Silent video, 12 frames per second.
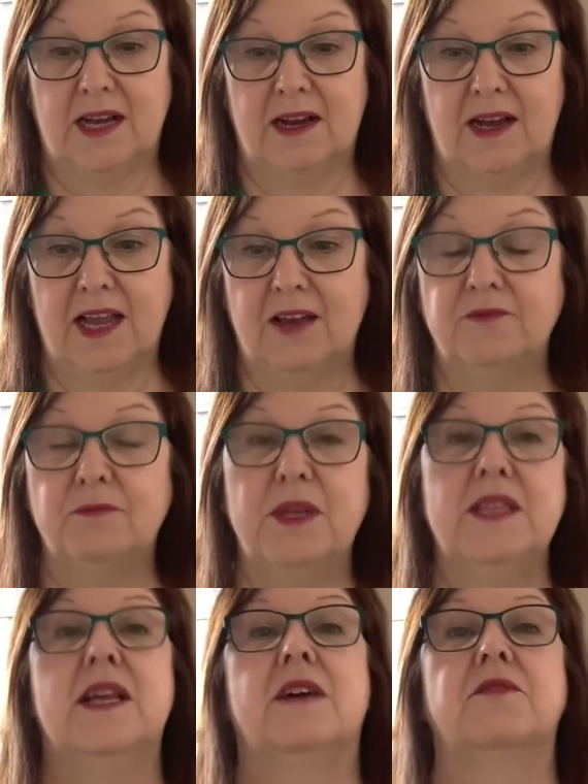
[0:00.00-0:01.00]
I haven't
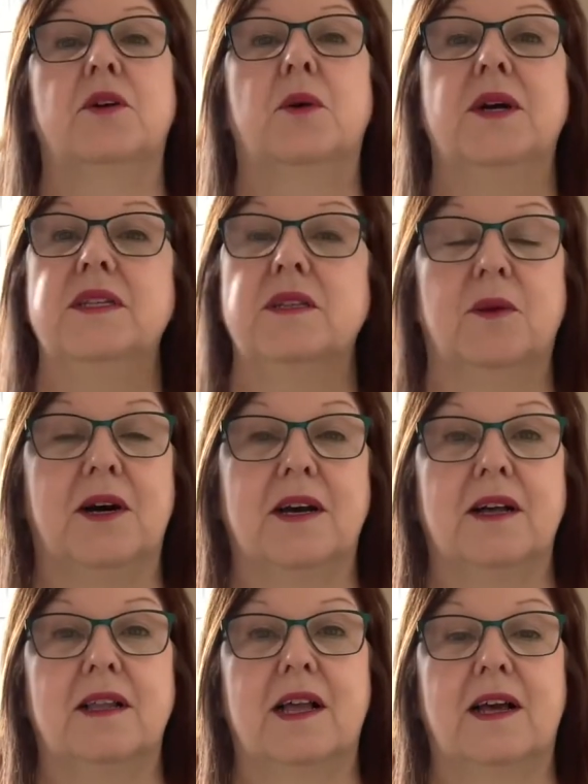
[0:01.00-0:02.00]
been there for quite a
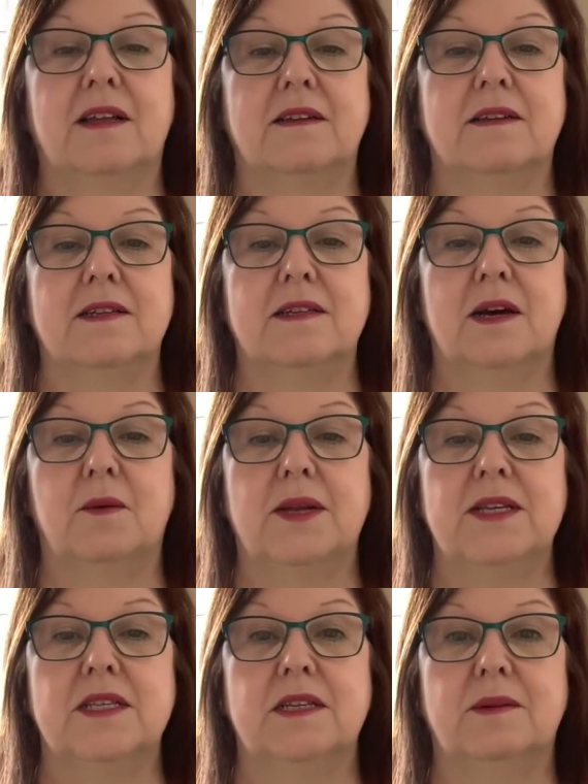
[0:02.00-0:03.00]
while, and I
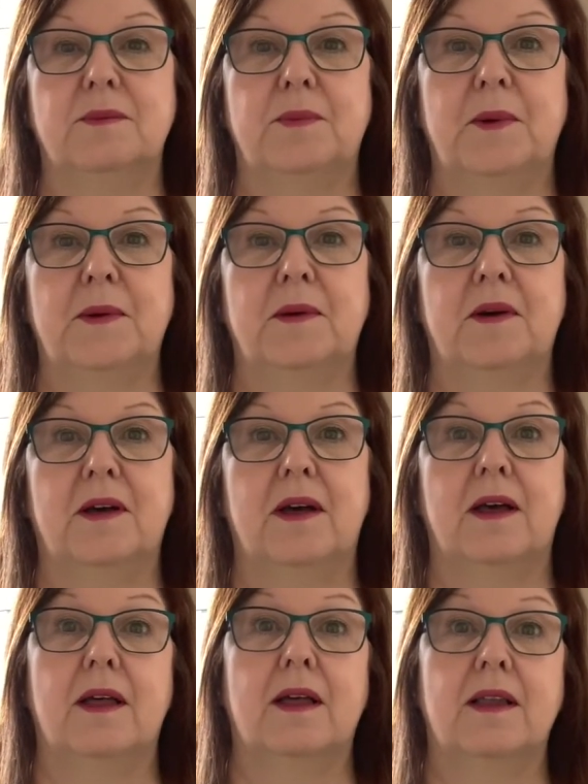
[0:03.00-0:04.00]
went up
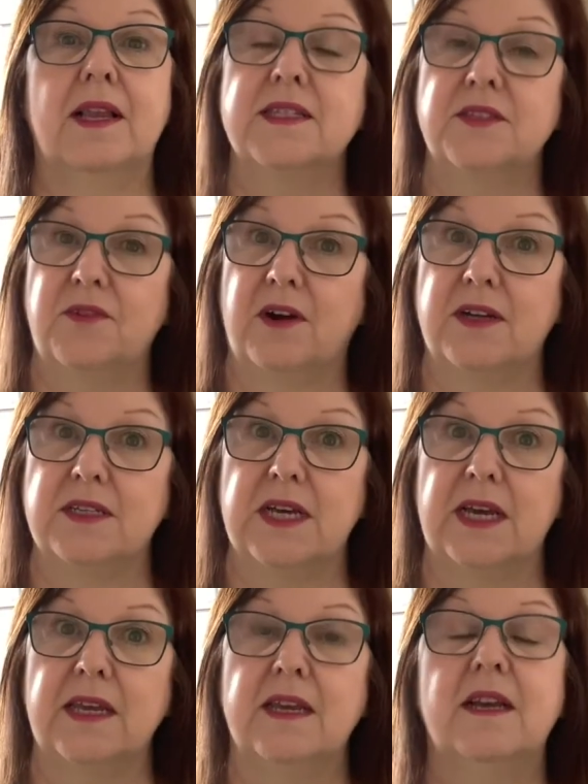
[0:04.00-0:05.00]
last
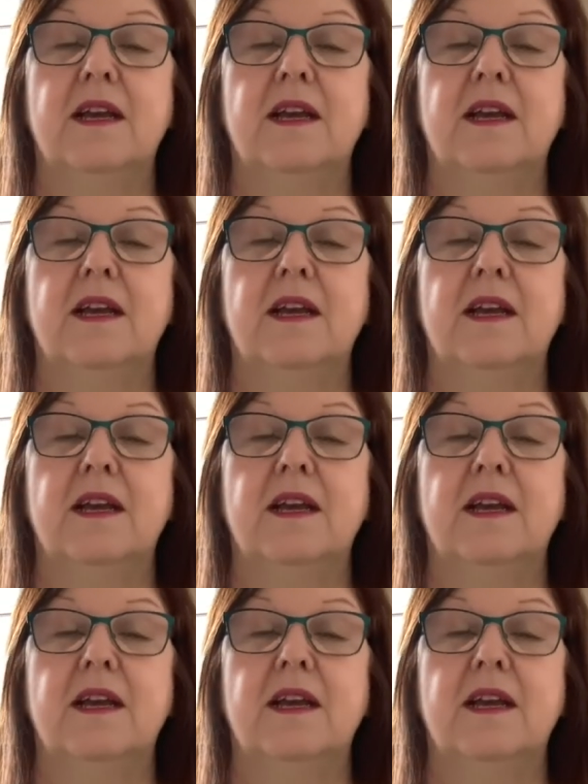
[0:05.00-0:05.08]
Friday.